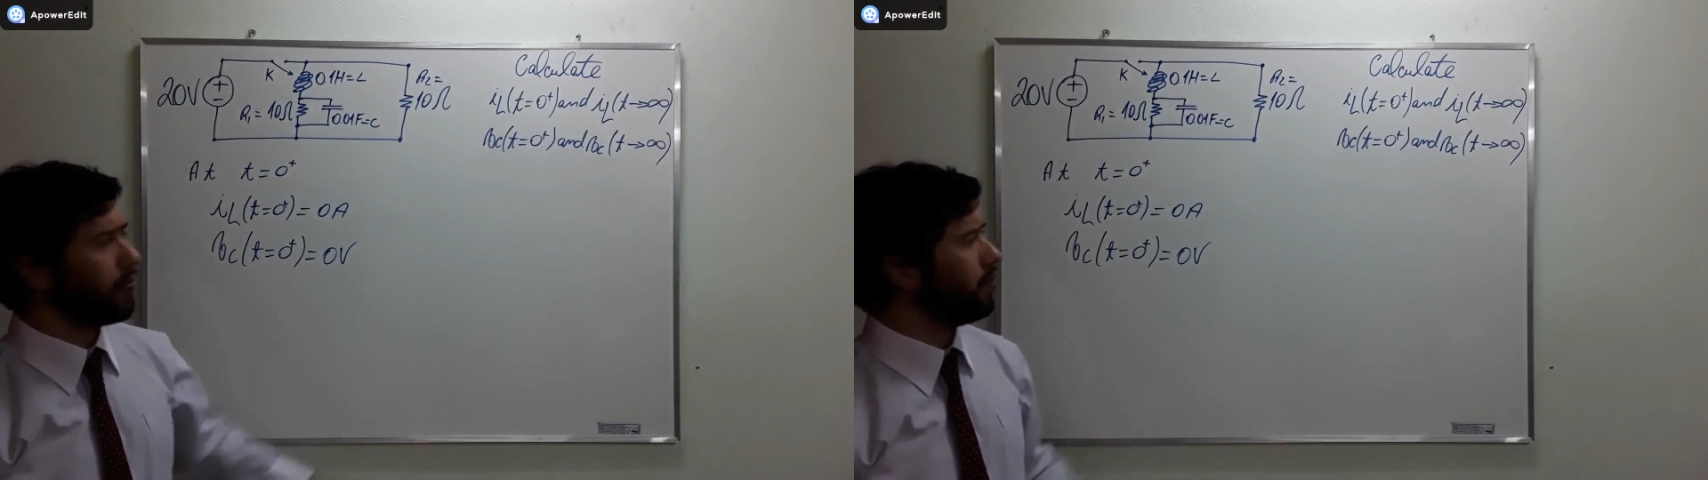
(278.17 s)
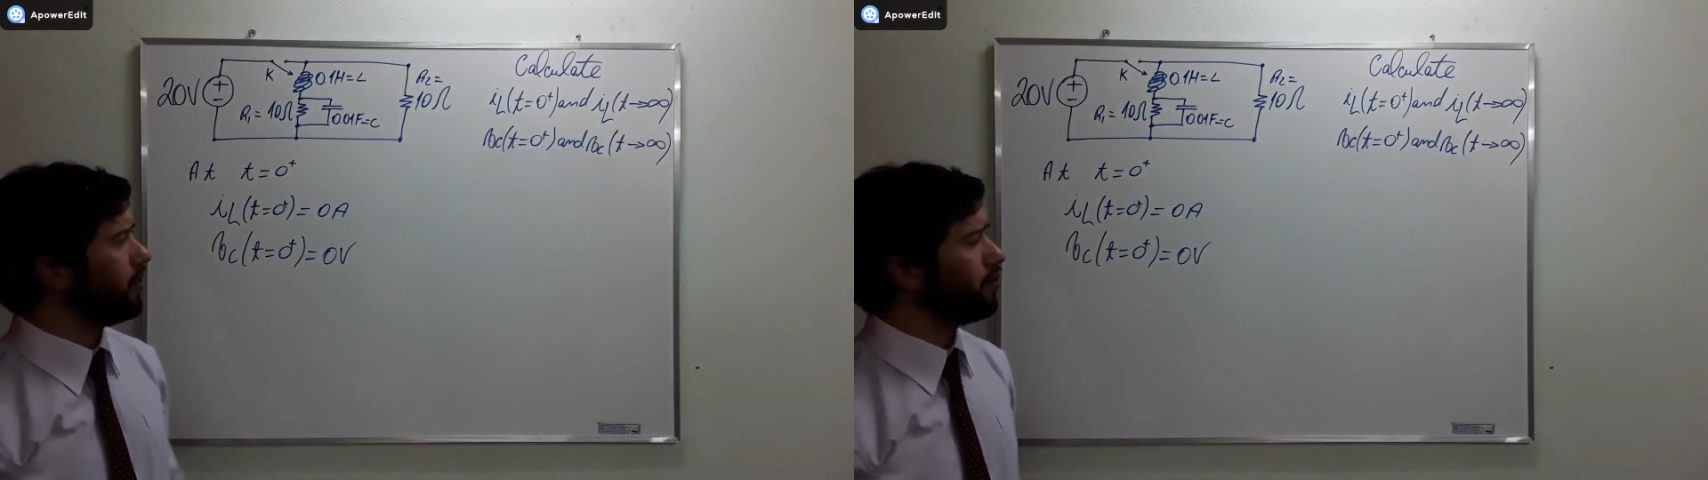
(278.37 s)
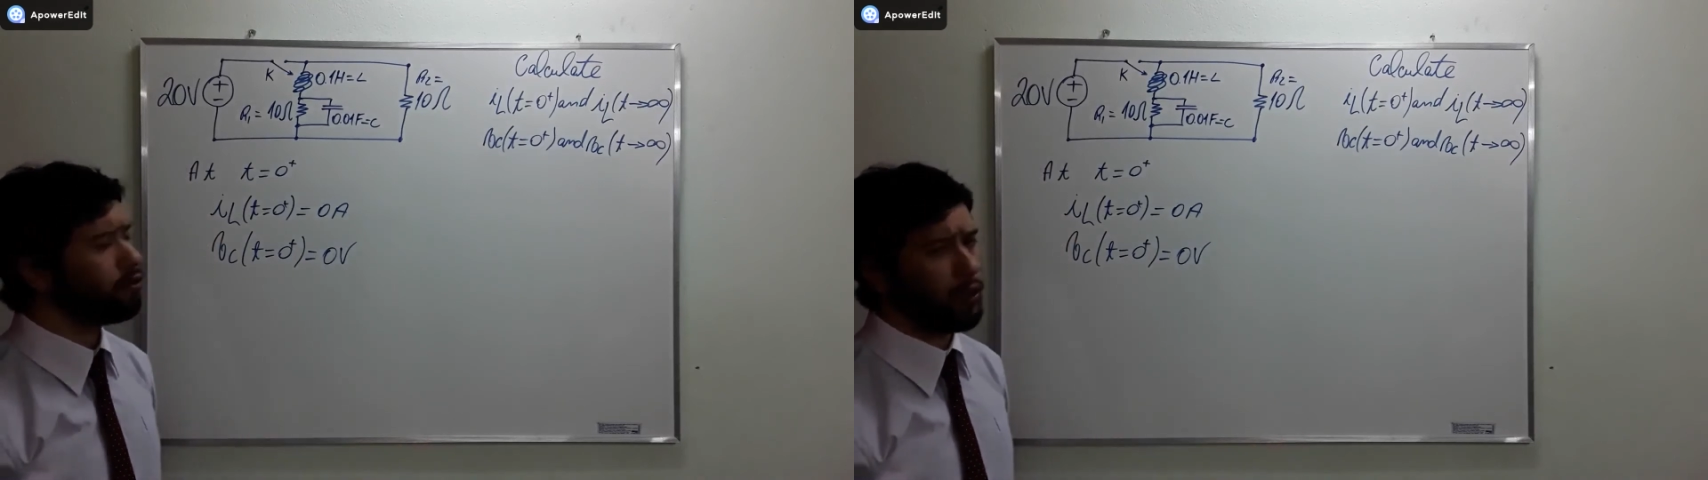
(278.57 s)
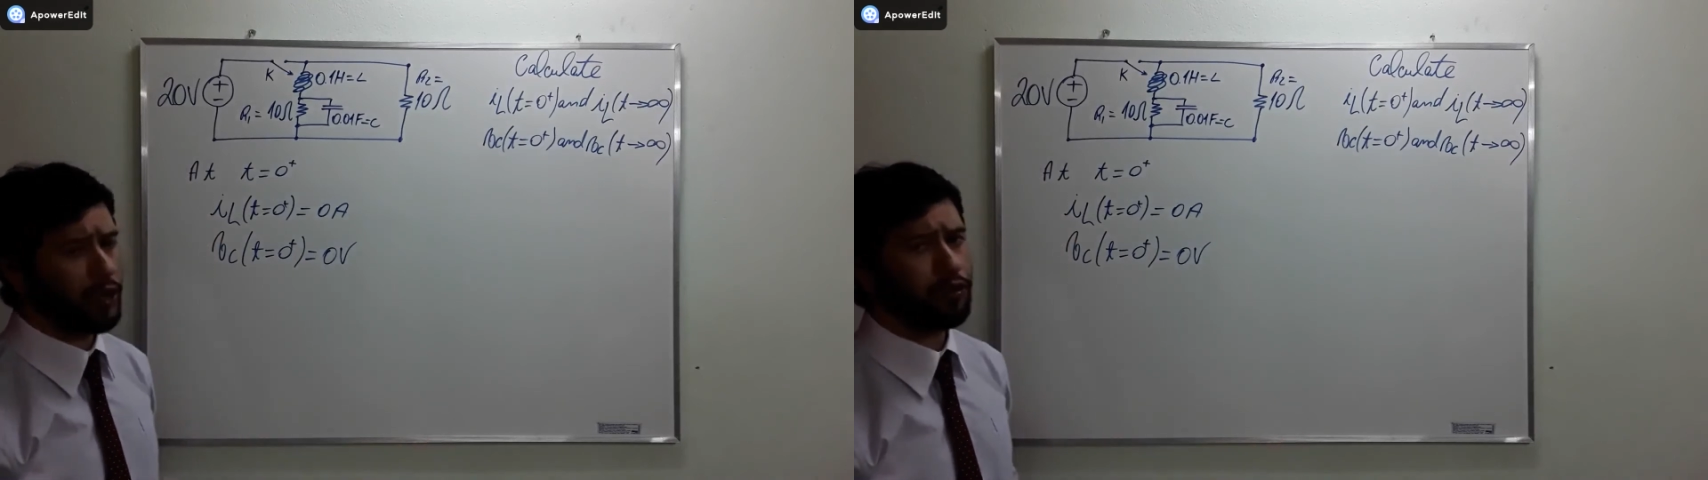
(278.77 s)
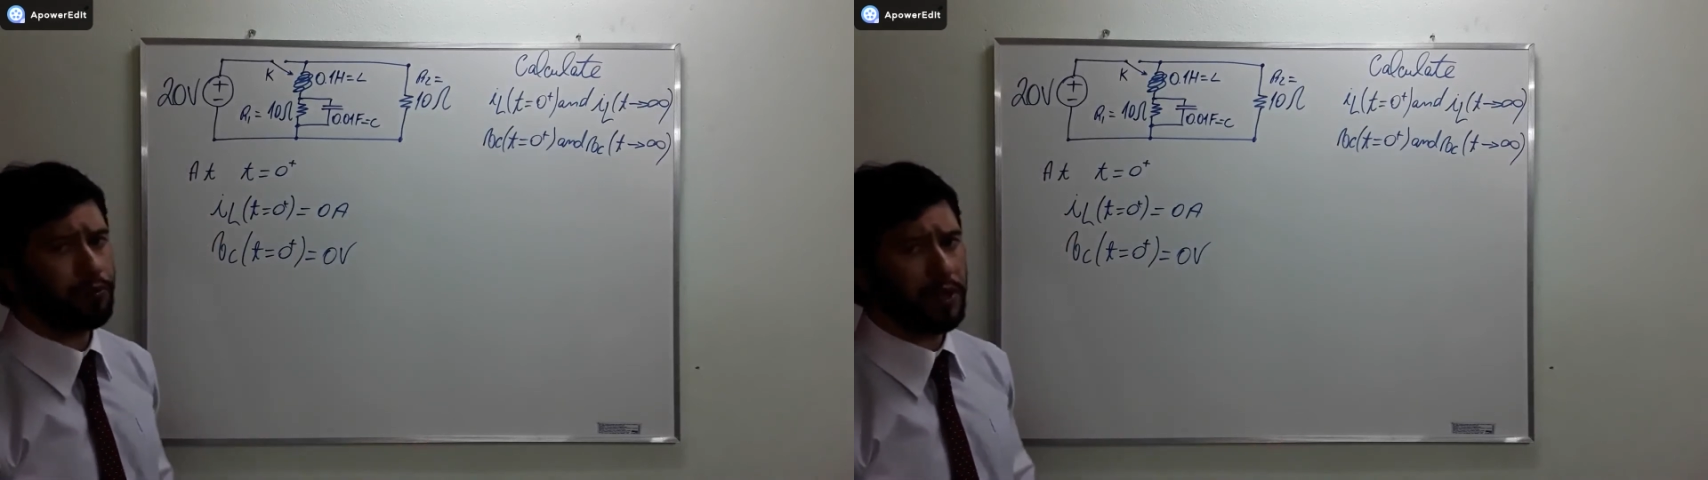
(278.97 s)
This is
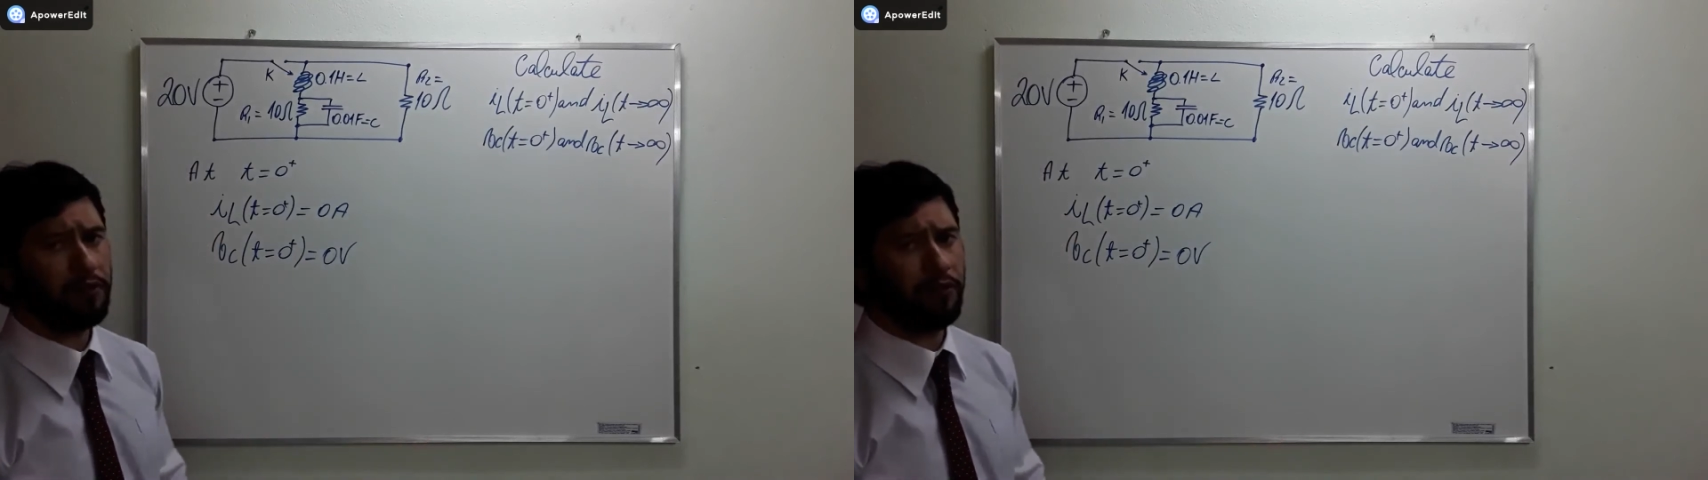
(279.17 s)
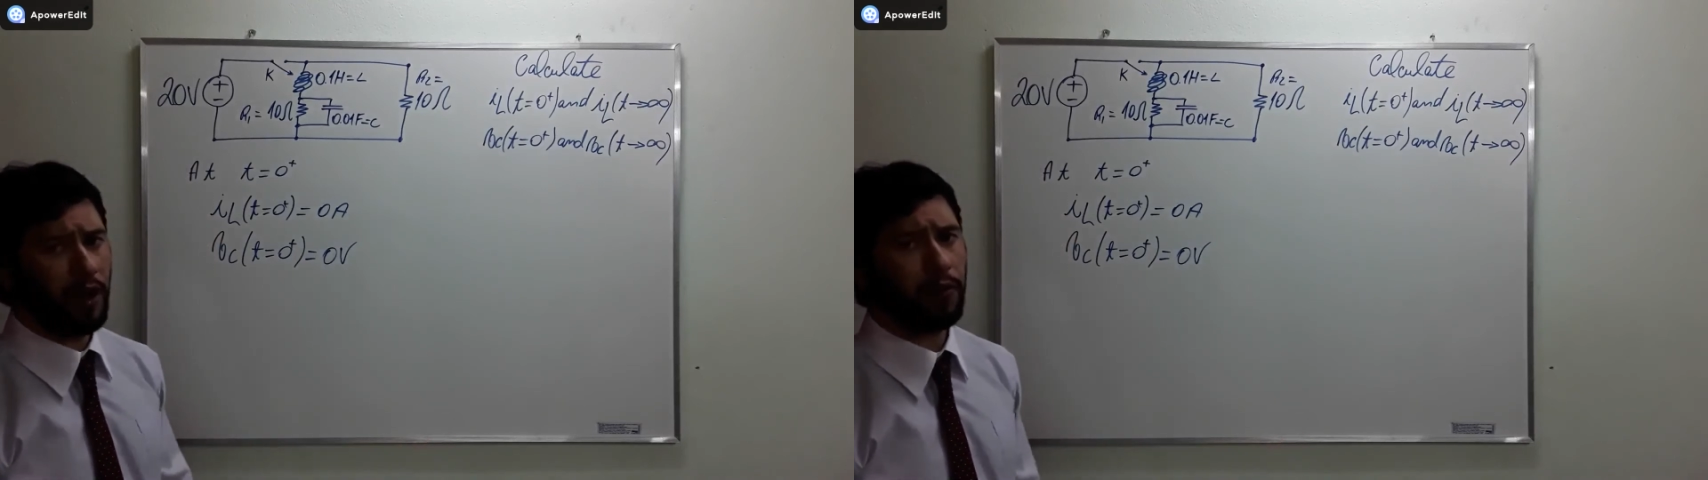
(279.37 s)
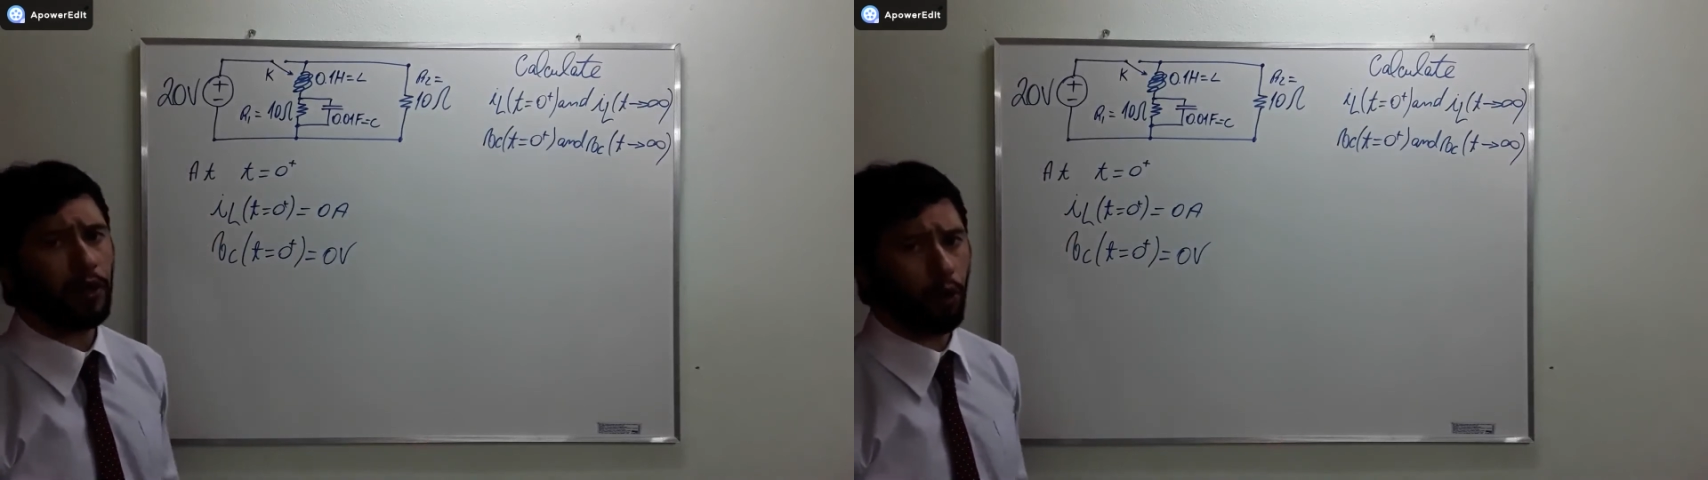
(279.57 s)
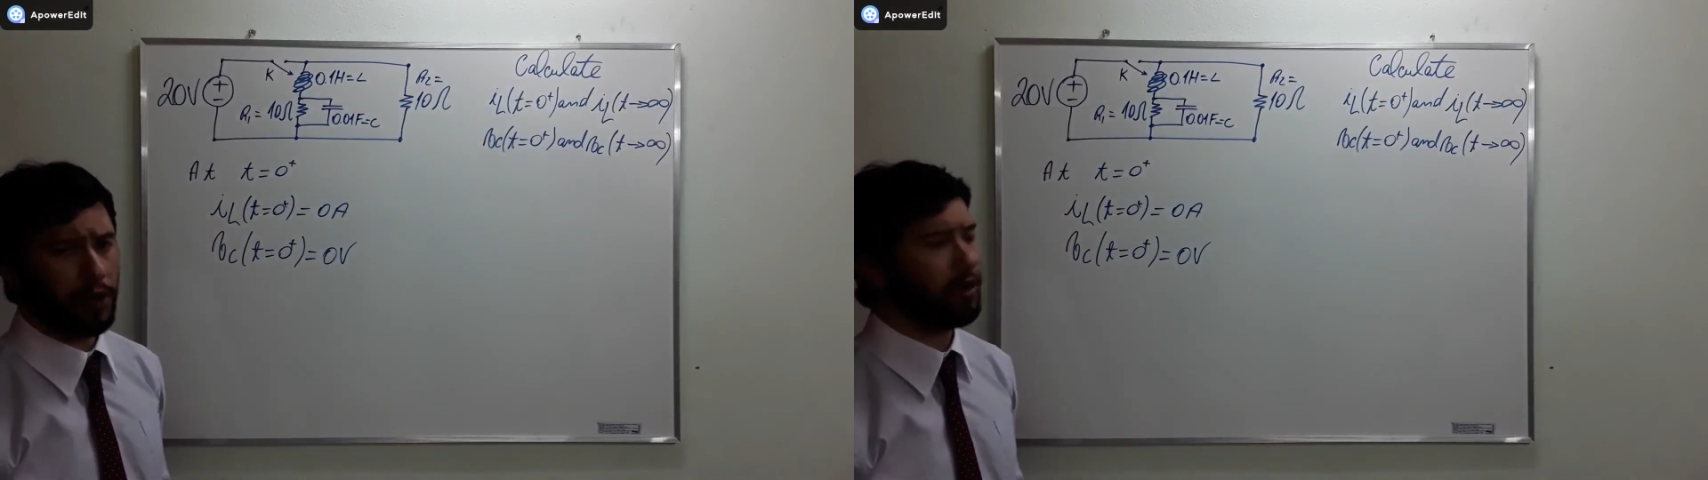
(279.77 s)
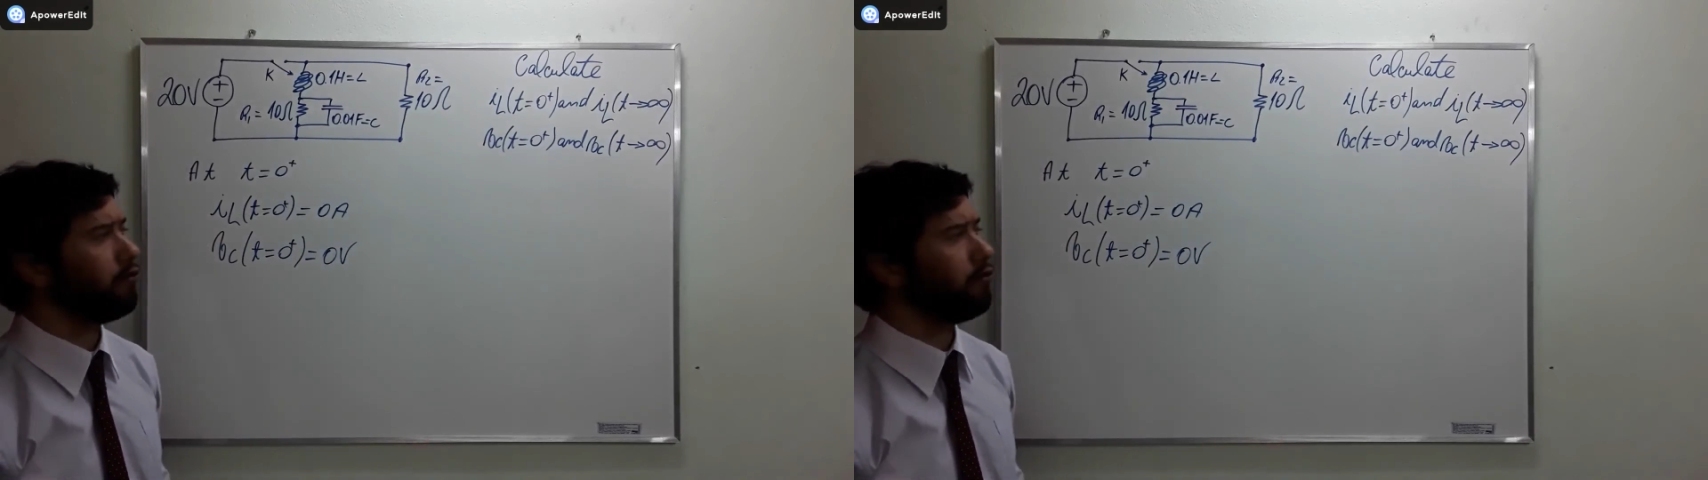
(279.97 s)
going to be a very quick